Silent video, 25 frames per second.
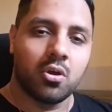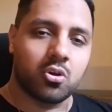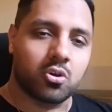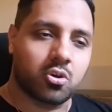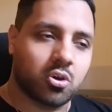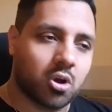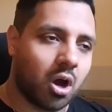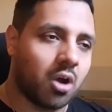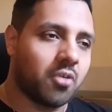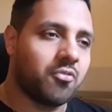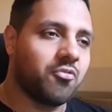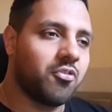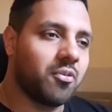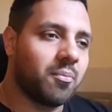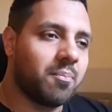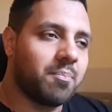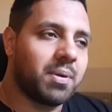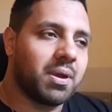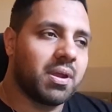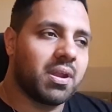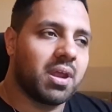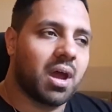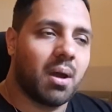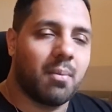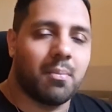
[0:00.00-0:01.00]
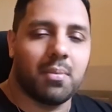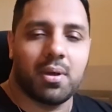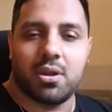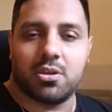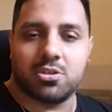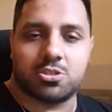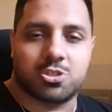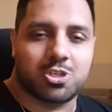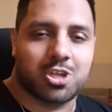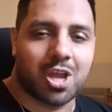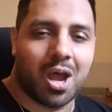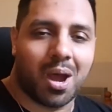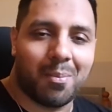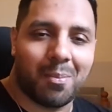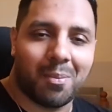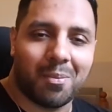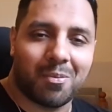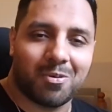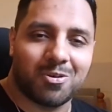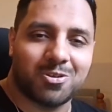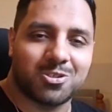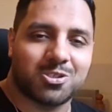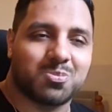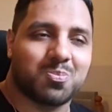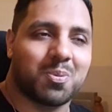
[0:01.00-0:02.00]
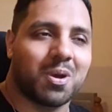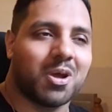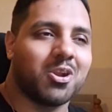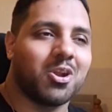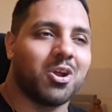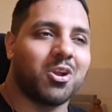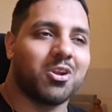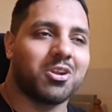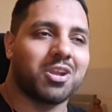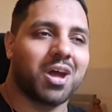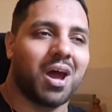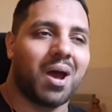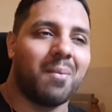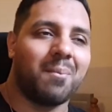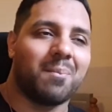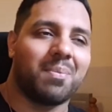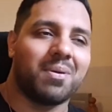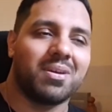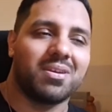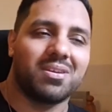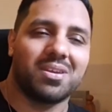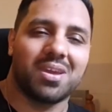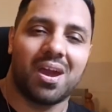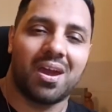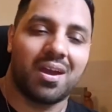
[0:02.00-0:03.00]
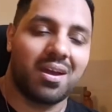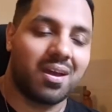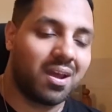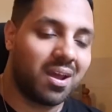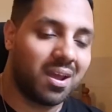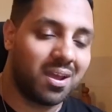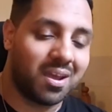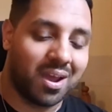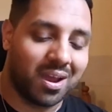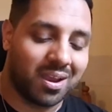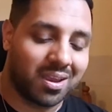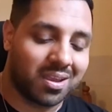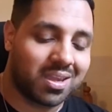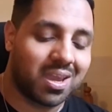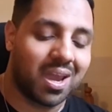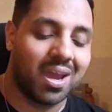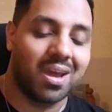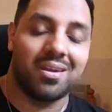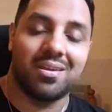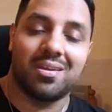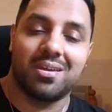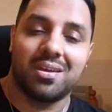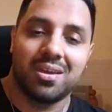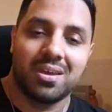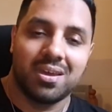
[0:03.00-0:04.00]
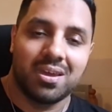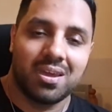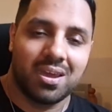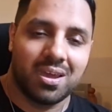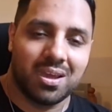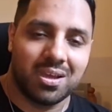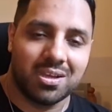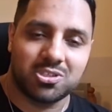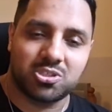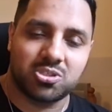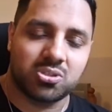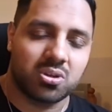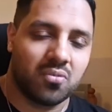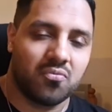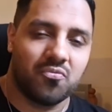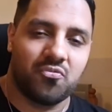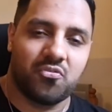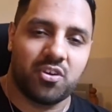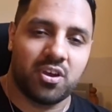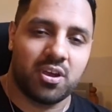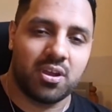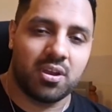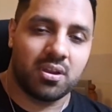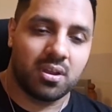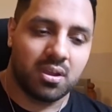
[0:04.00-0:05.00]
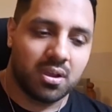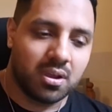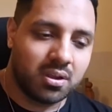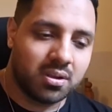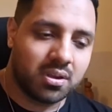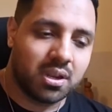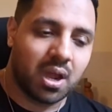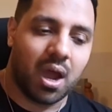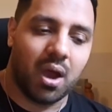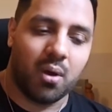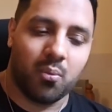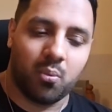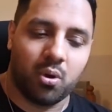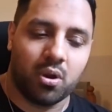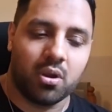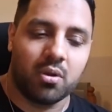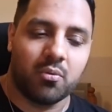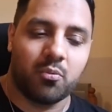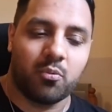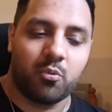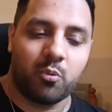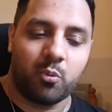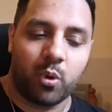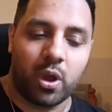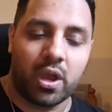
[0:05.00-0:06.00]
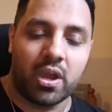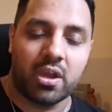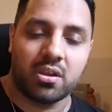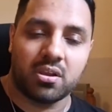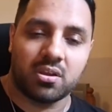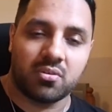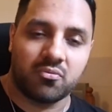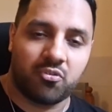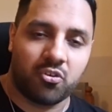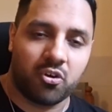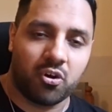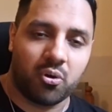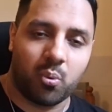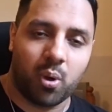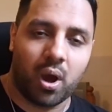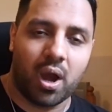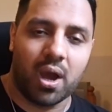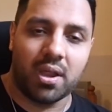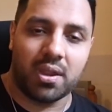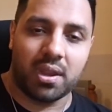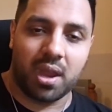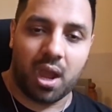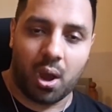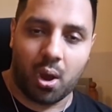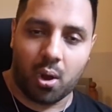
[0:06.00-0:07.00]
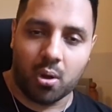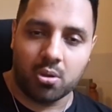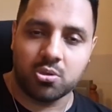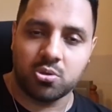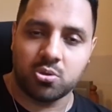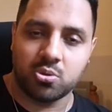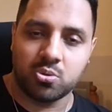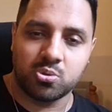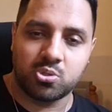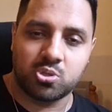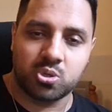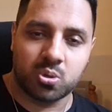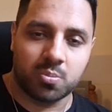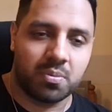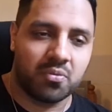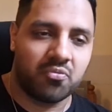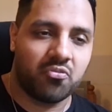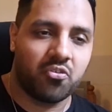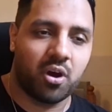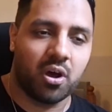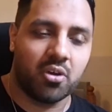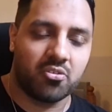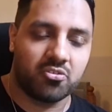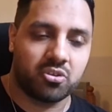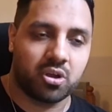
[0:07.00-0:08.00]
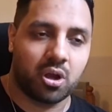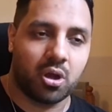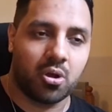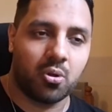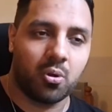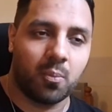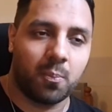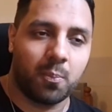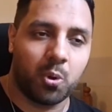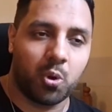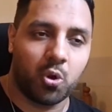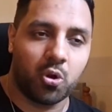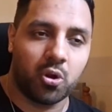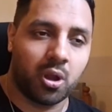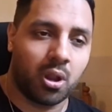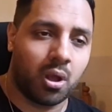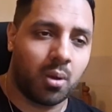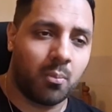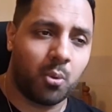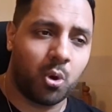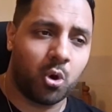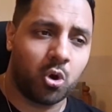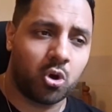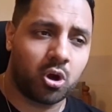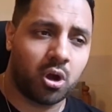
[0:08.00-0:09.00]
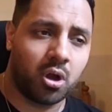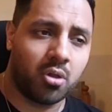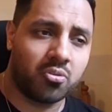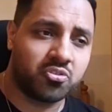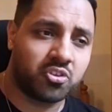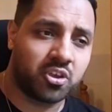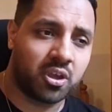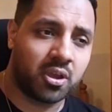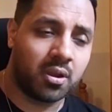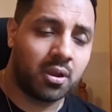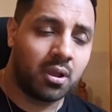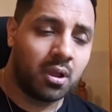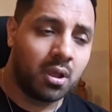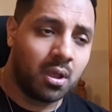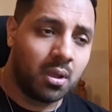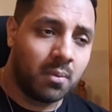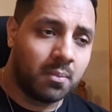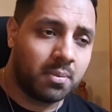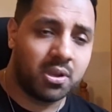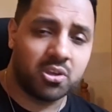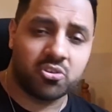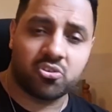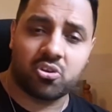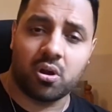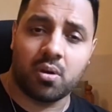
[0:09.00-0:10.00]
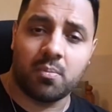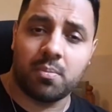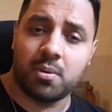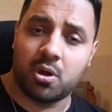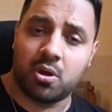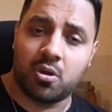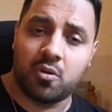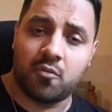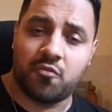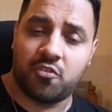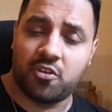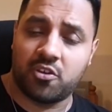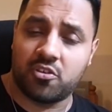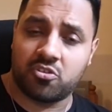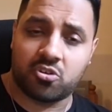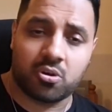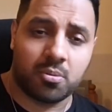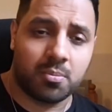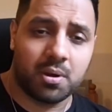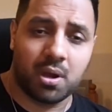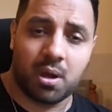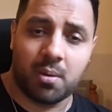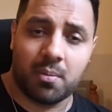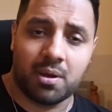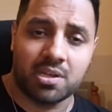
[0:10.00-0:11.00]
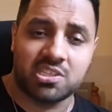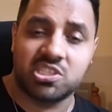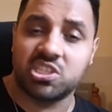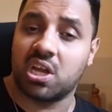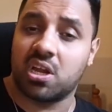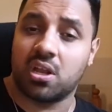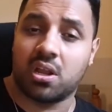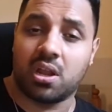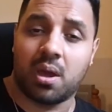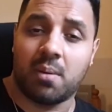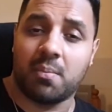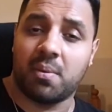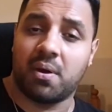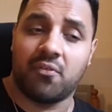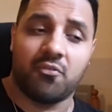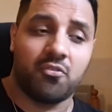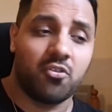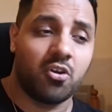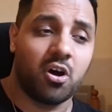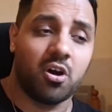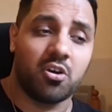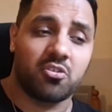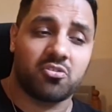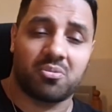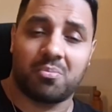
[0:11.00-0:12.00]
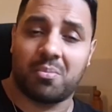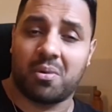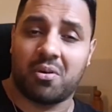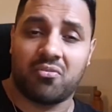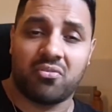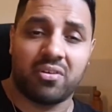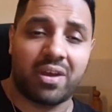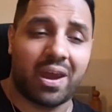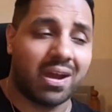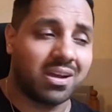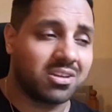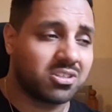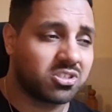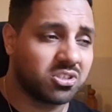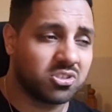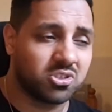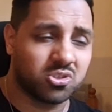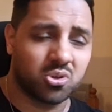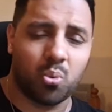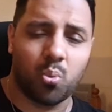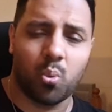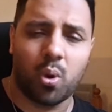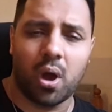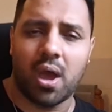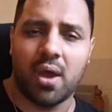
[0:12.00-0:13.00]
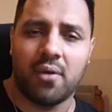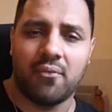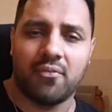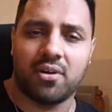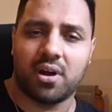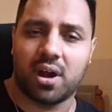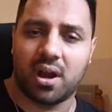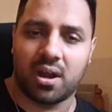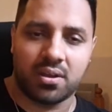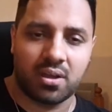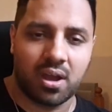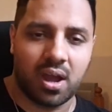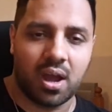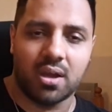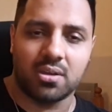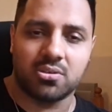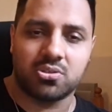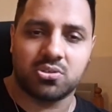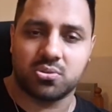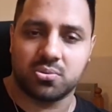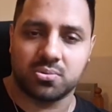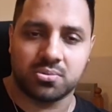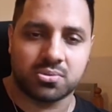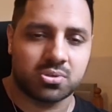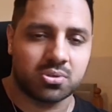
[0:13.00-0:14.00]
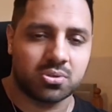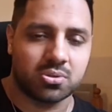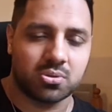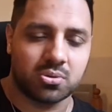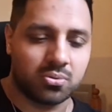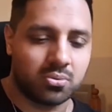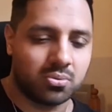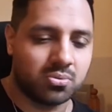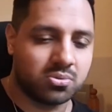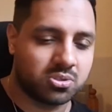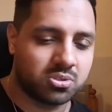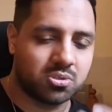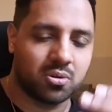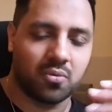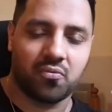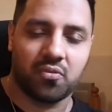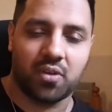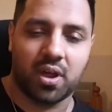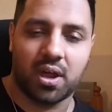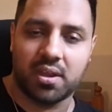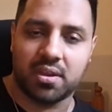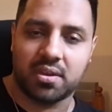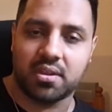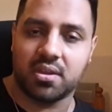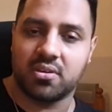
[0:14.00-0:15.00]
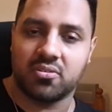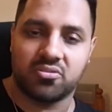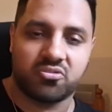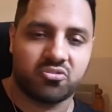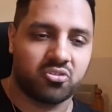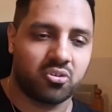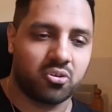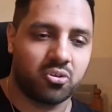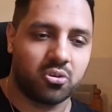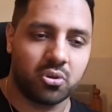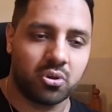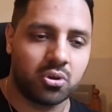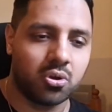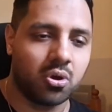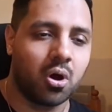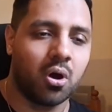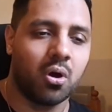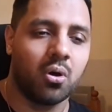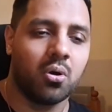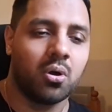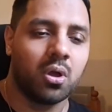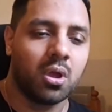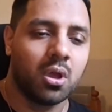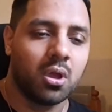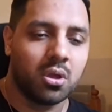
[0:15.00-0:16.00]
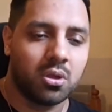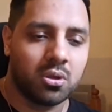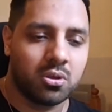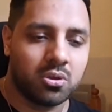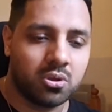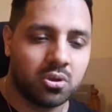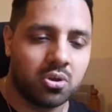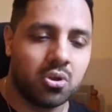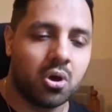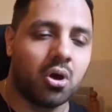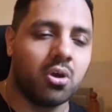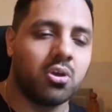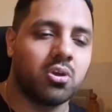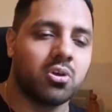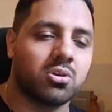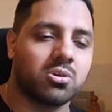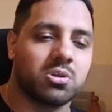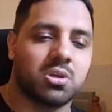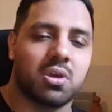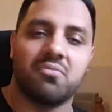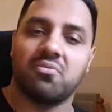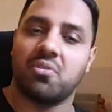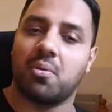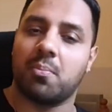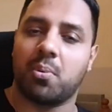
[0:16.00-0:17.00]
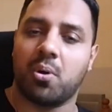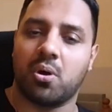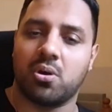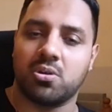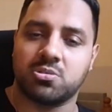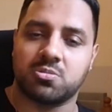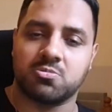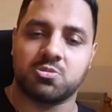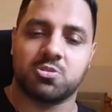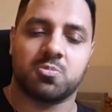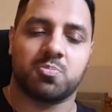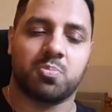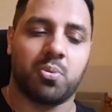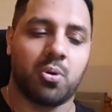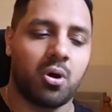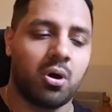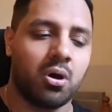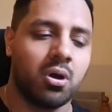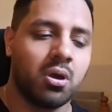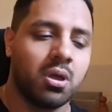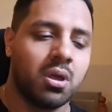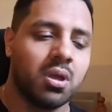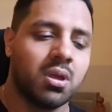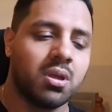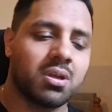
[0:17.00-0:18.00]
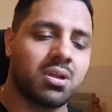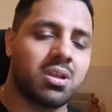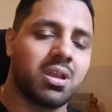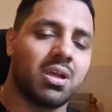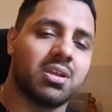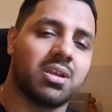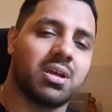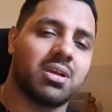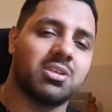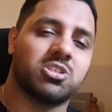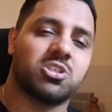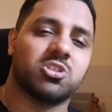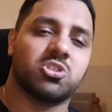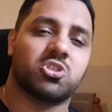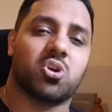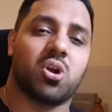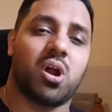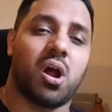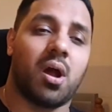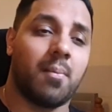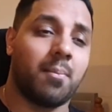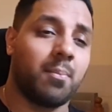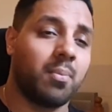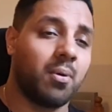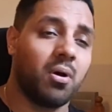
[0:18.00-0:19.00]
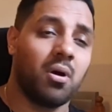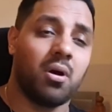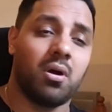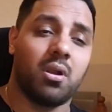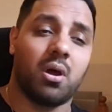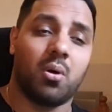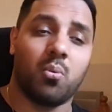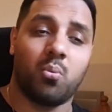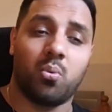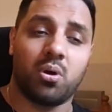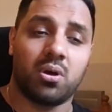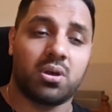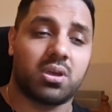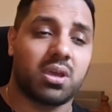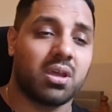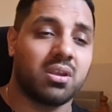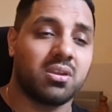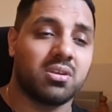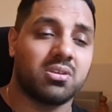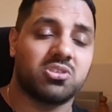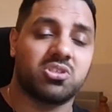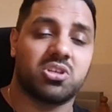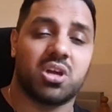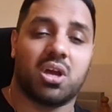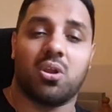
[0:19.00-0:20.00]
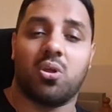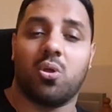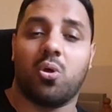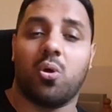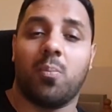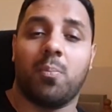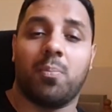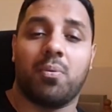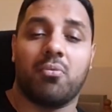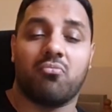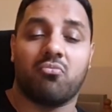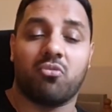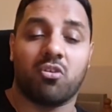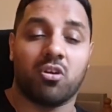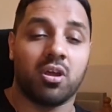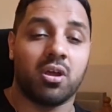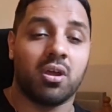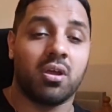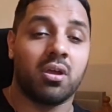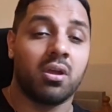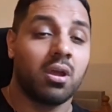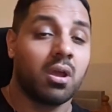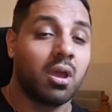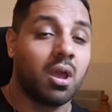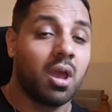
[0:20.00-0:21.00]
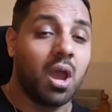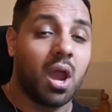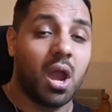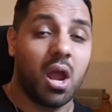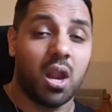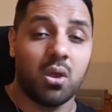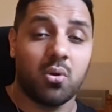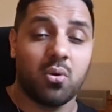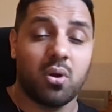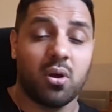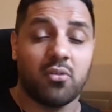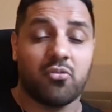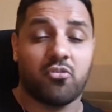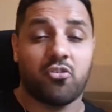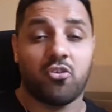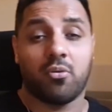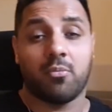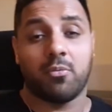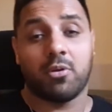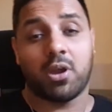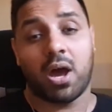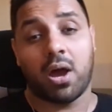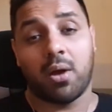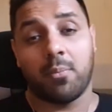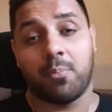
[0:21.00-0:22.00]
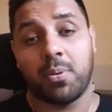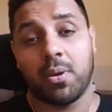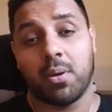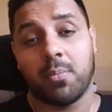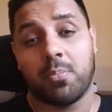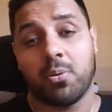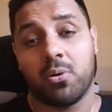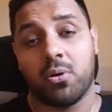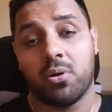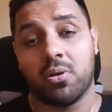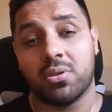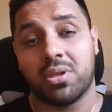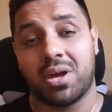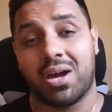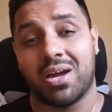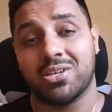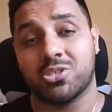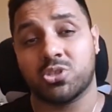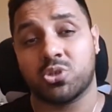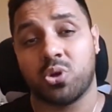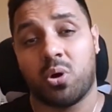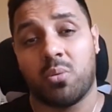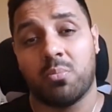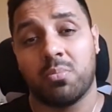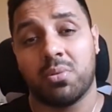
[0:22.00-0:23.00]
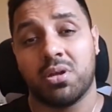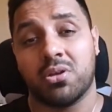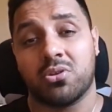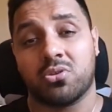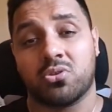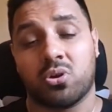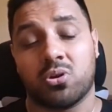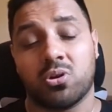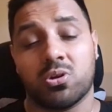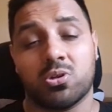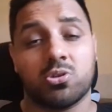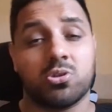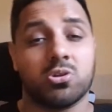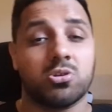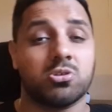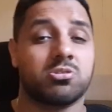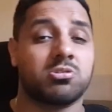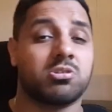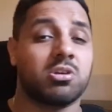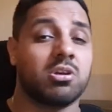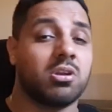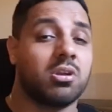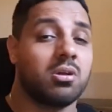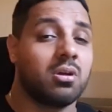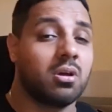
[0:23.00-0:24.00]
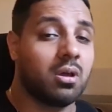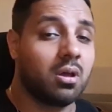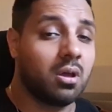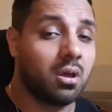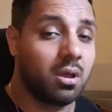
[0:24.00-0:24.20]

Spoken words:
God forbid how much time I'm going to spend on that. But yeah, again, it's something that I want to wait for a while now on YouTube before I start uploading a lot more content. But there's going to be other things coming out on my channel, like my vlogs and my reactions or whatever I choose to do, and stuff like this. So you know you can give your boy some support. Click that subscribe button and we'll get this channel up and running. Anyway, for now, people, that is all me done and dusted.